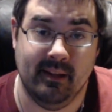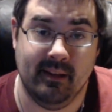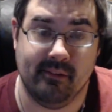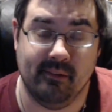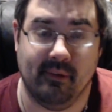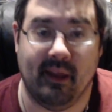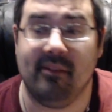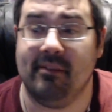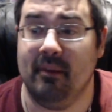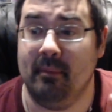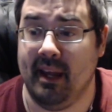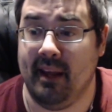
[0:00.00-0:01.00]
So that's
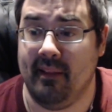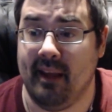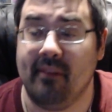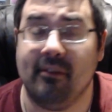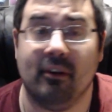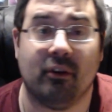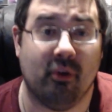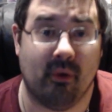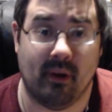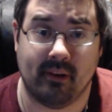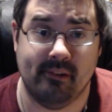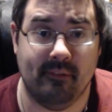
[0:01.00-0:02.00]
the
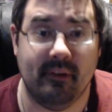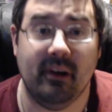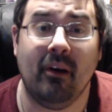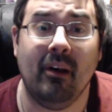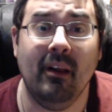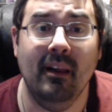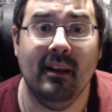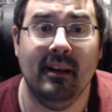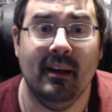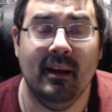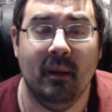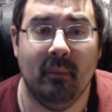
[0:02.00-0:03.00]
crux of it all.
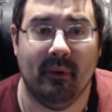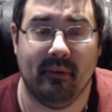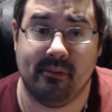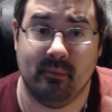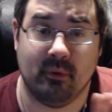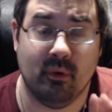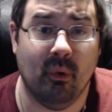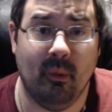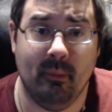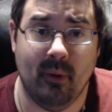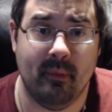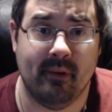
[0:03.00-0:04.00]
But there's some cool
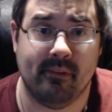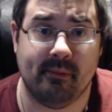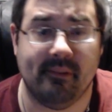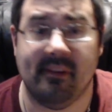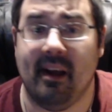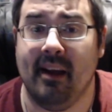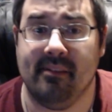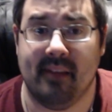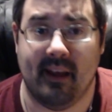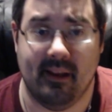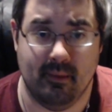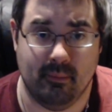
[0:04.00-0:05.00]
moments besides
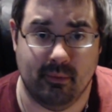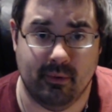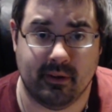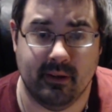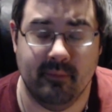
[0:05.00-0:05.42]
that in the book.